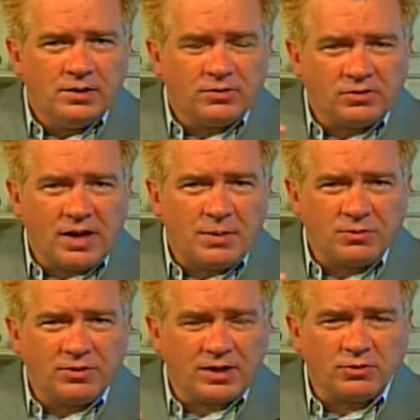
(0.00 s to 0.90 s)

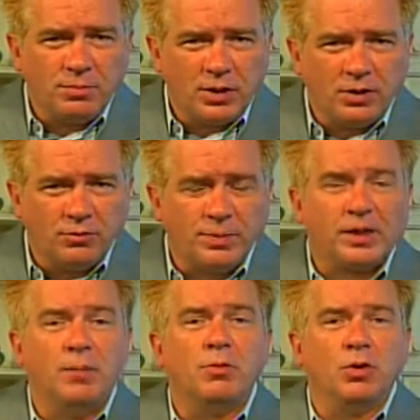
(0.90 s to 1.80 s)
same-sex marriage
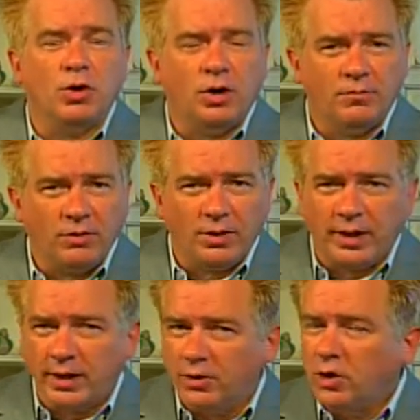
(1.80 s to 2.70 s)
become the law of the
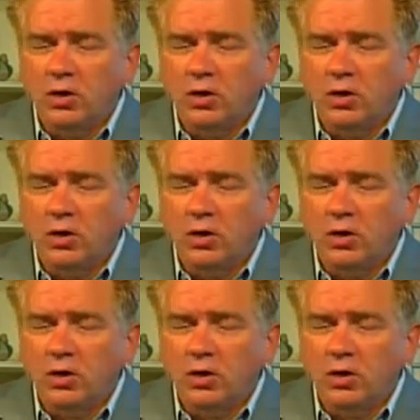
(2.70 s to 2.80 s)
land,